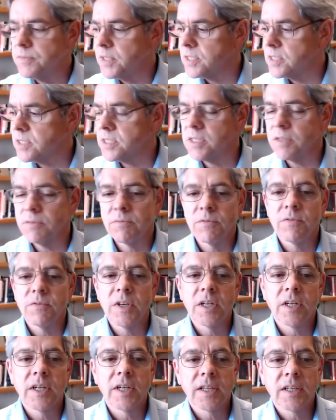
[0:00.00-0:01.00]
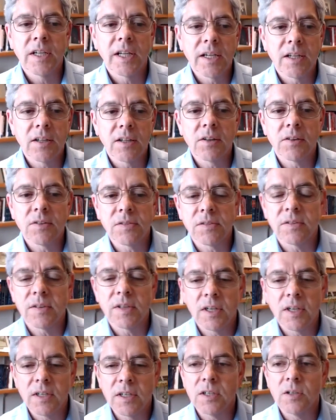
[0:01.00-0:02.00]
in some very unlikely
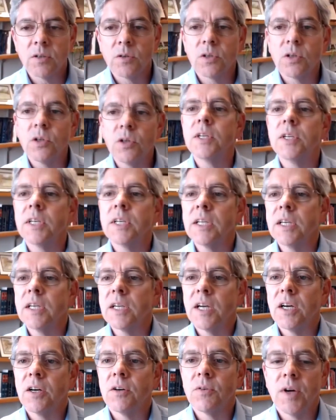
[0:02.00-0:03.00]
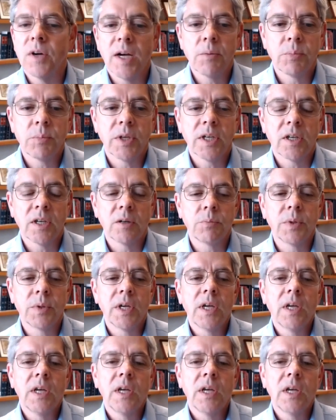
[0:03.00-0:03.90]
scenario, couldn't get LRAP help?